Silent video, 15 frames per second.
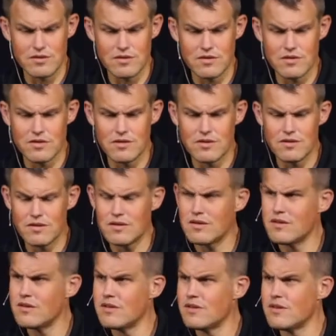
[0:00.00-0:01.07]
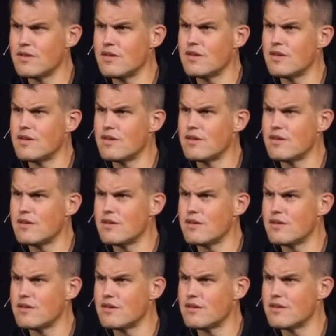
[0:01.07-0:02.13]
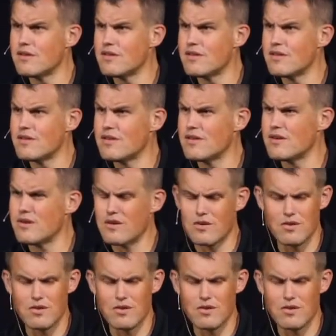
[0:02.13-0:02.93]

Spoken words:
(silence)